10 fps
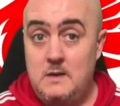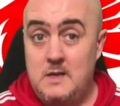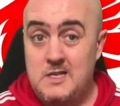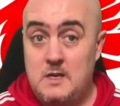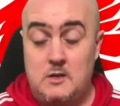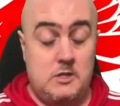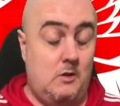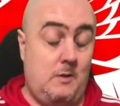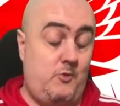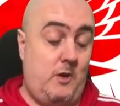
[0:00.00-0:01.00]
Is there? Because
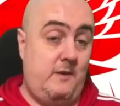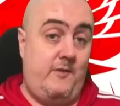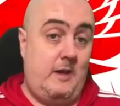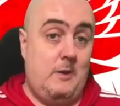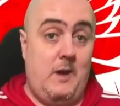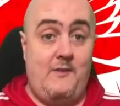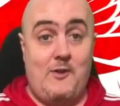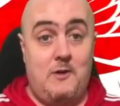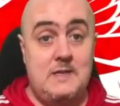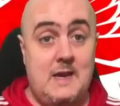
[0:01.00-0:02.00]
look, I'm trying to find a way. Of
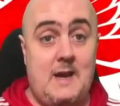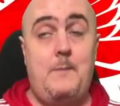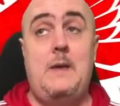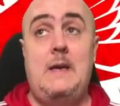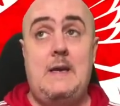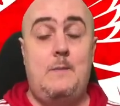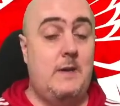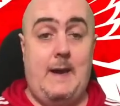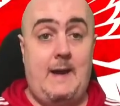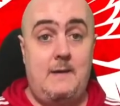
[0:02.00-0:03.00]
course I am.
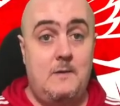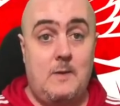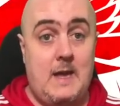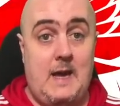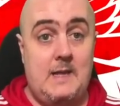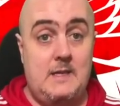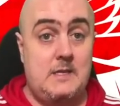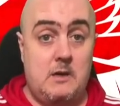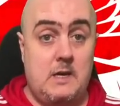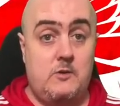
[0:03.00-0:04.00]
But nah, we can't. He's
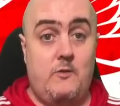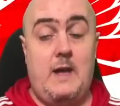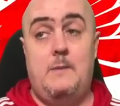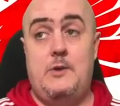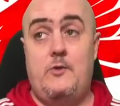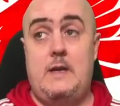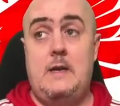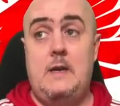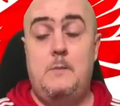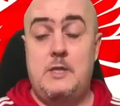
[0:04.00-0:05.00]
going to go to Real Madrid.
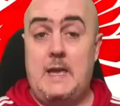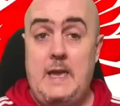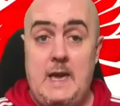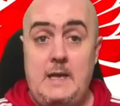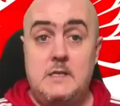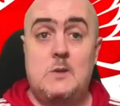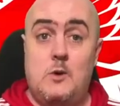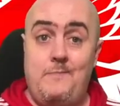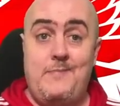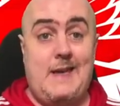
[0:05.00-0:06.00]
But the Chiesa
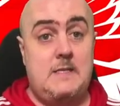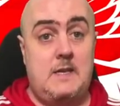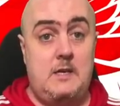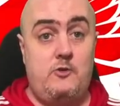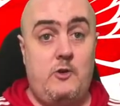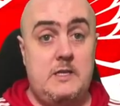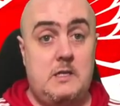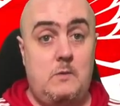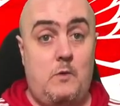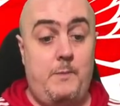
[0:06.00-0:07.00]
one, that's an
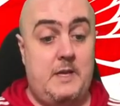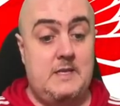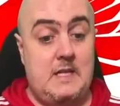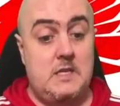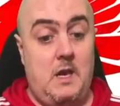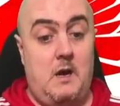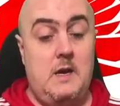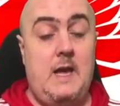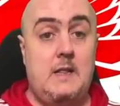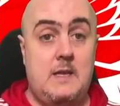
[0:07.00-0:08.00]
interesting one, because that's a
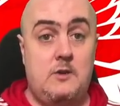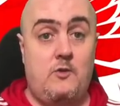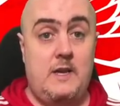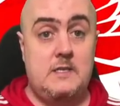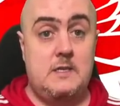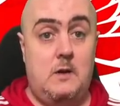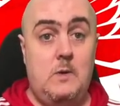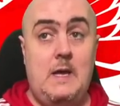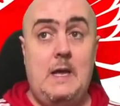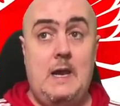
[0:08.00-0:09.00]
long-held interest.
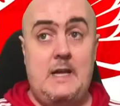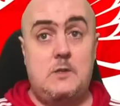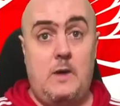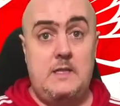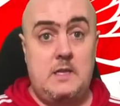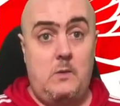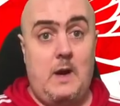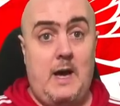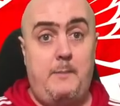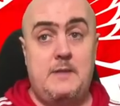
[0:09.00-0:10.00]
So let's wait and see
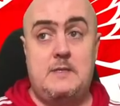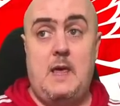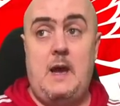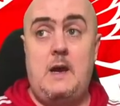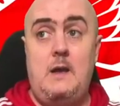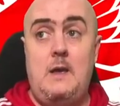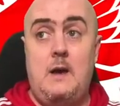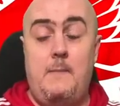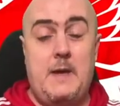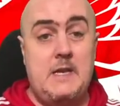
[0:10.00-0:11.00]
what happens there.
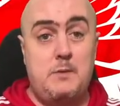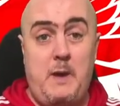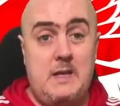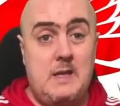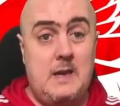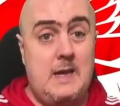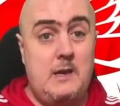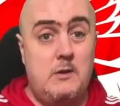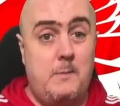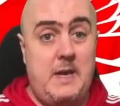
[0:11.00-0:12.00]
I'm not expecting
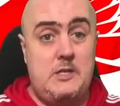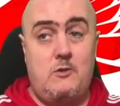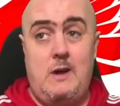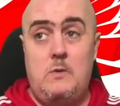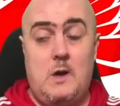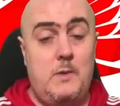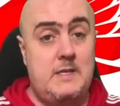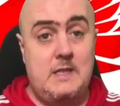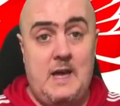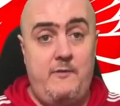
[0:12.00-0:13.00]
any other major
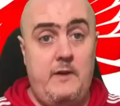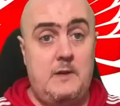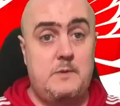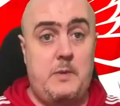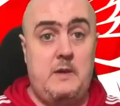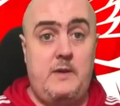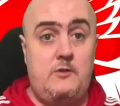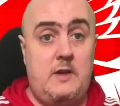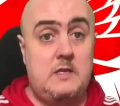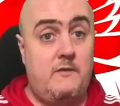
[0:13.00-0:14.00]
outgoings. Nat Phillips been of
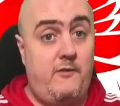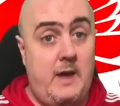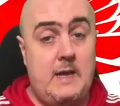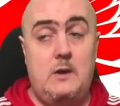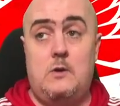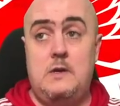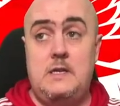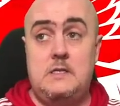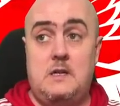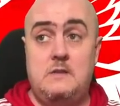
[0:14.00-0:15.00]
interest to Feyenoord.
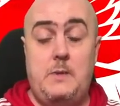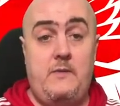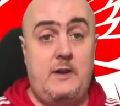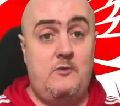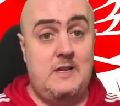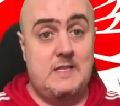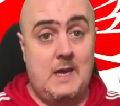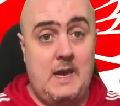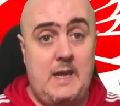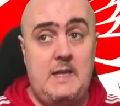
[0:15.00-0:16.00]
He's also been of interest to
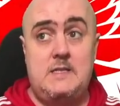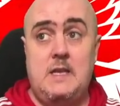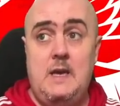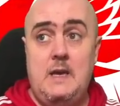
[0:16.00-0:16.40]
Leeds.